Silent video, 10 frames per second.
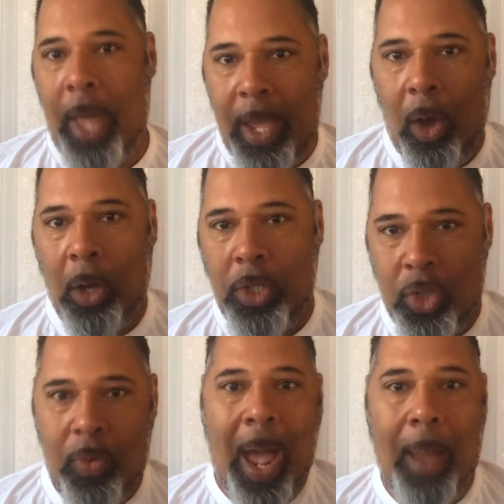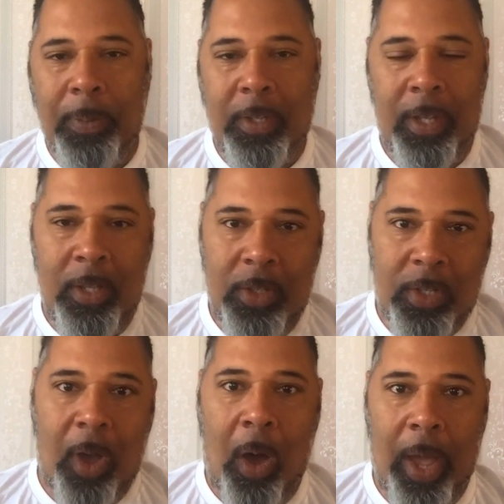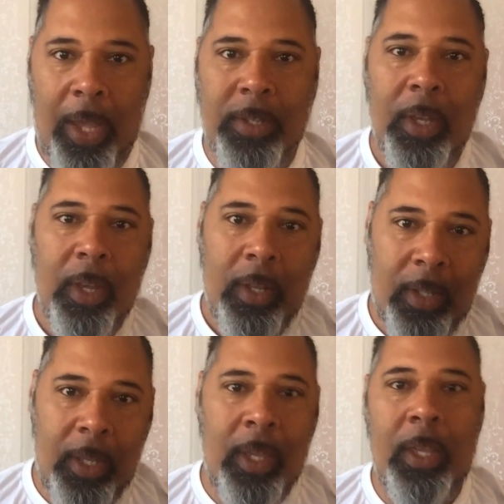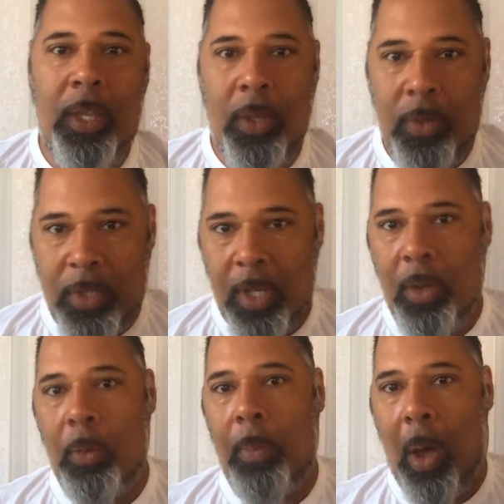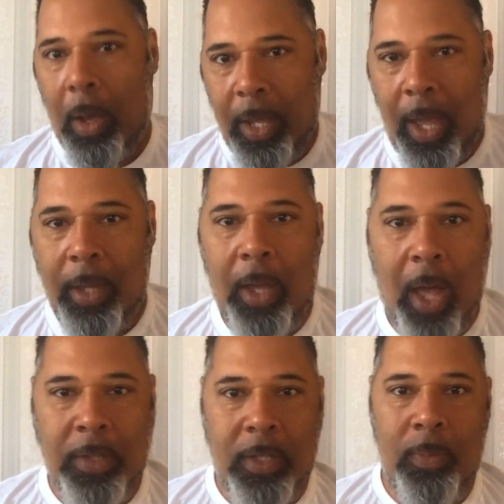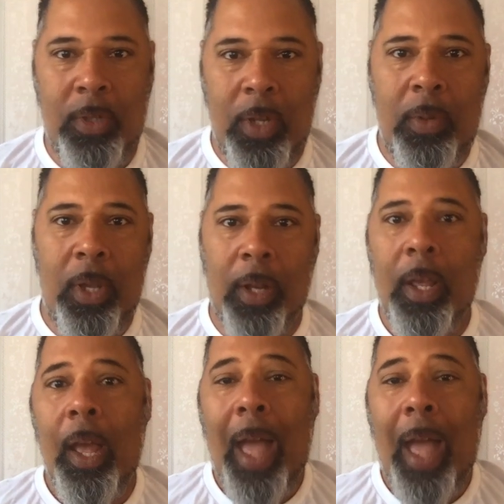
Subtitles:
They are trapped inside the EU single market and customs union.